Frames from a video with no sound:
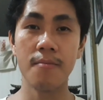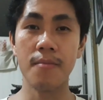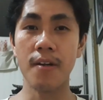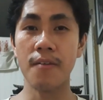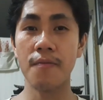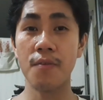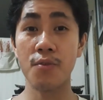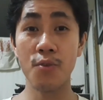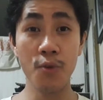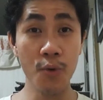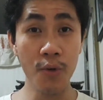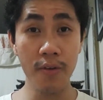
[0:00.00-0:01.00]
But if you
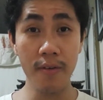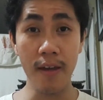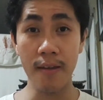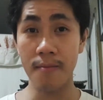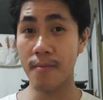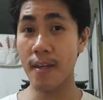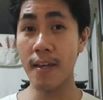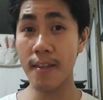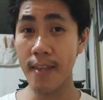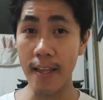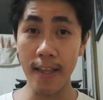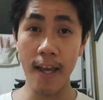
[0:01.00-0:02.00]
do and
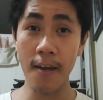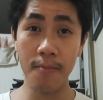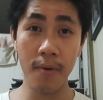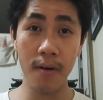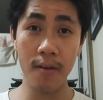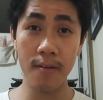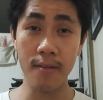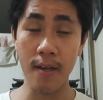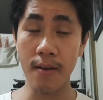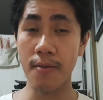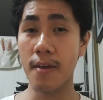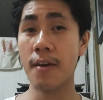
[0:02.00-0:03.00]
hit that like button
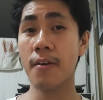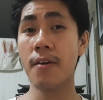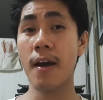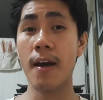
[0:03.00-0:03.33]
down there,